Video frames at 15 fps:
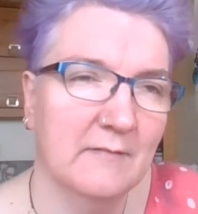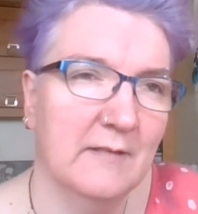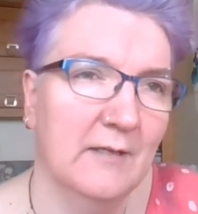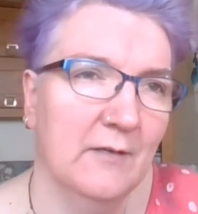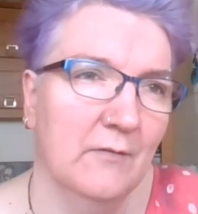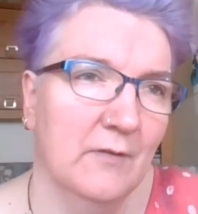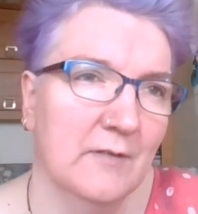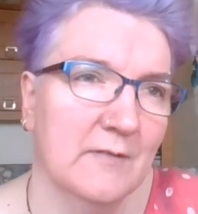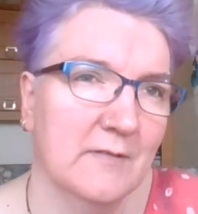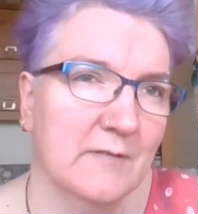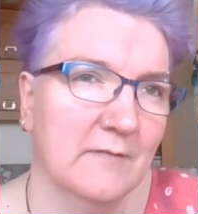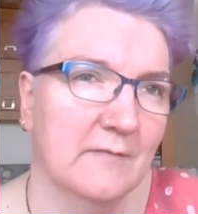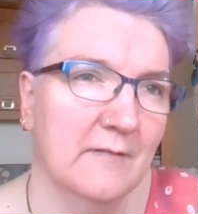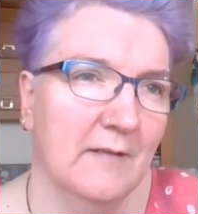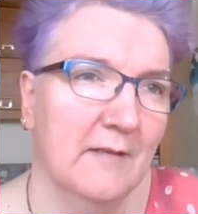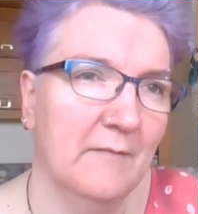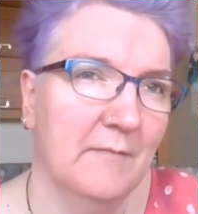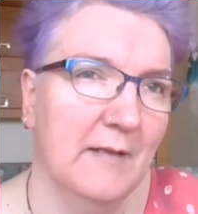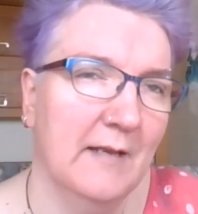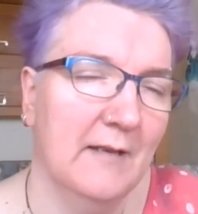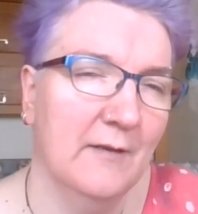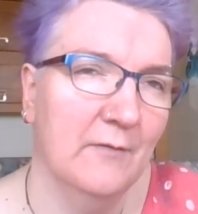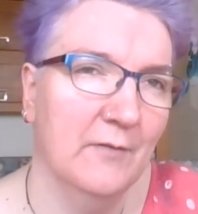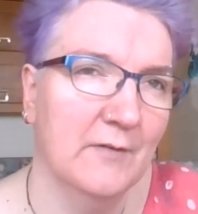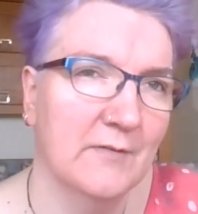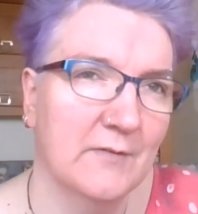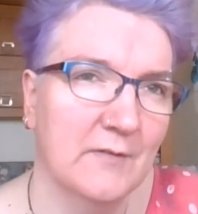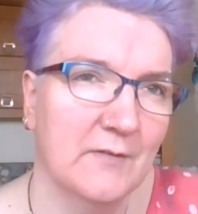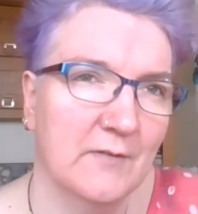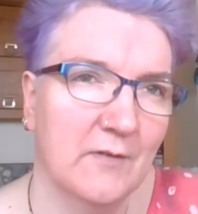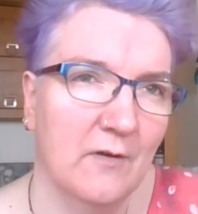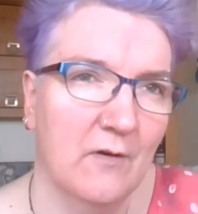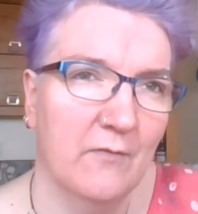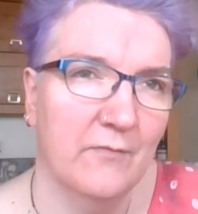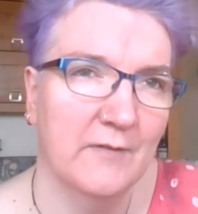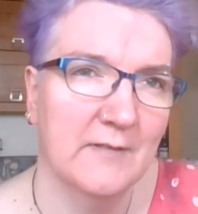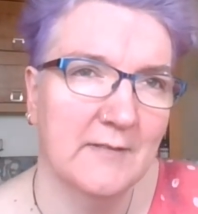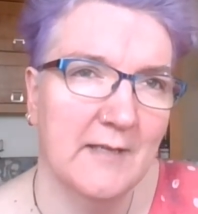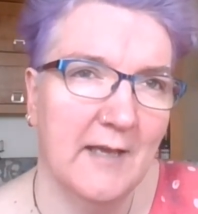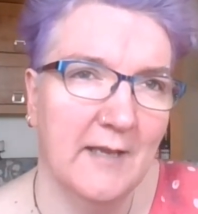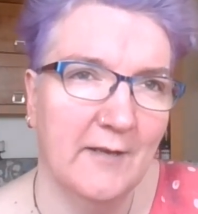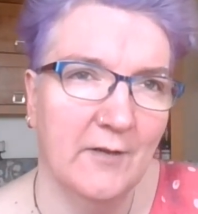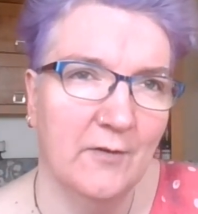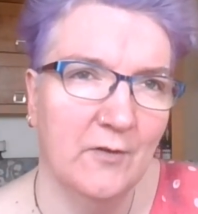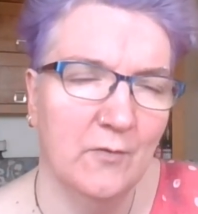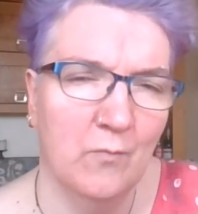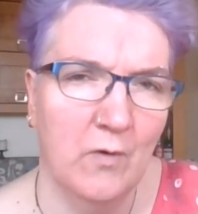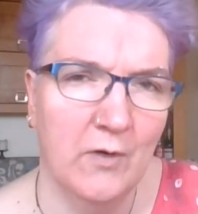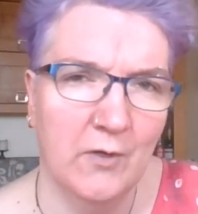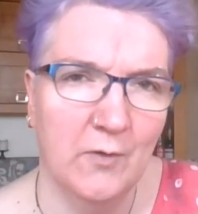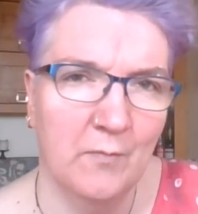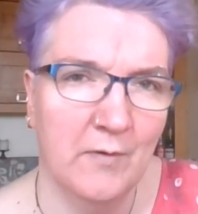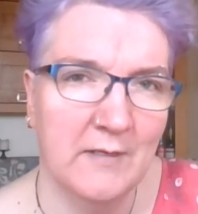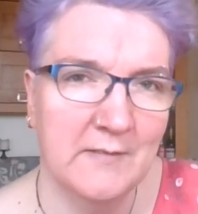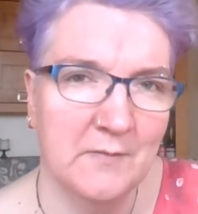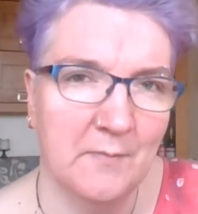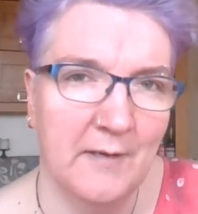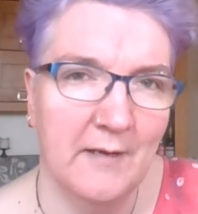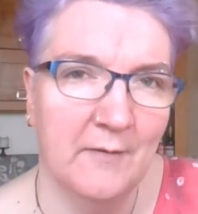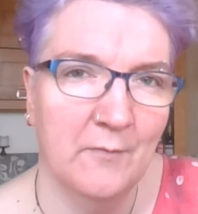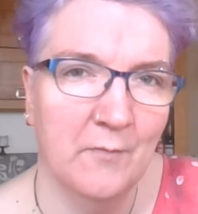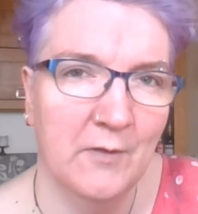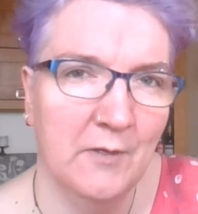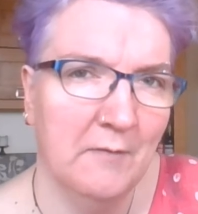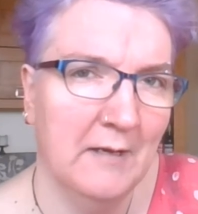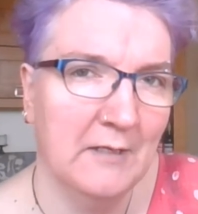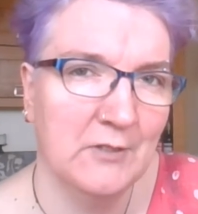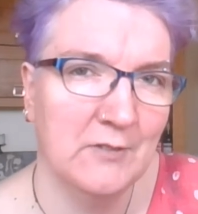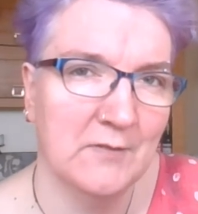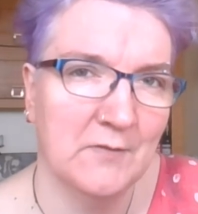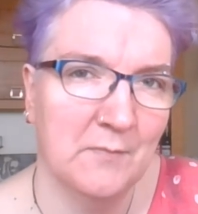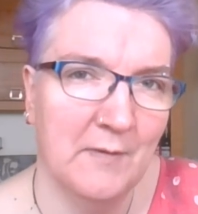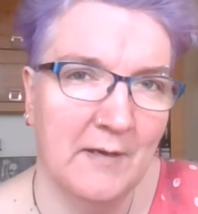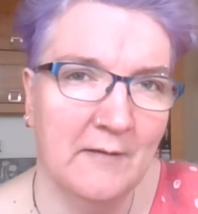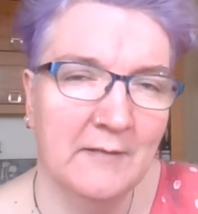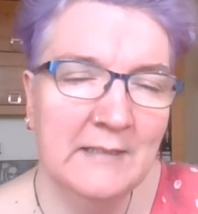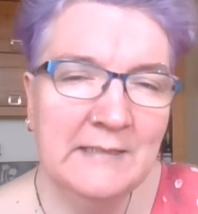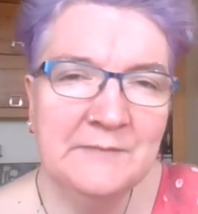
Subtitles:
illness, mental illness, often say, you know, what you're depressed about or what you're anxious about.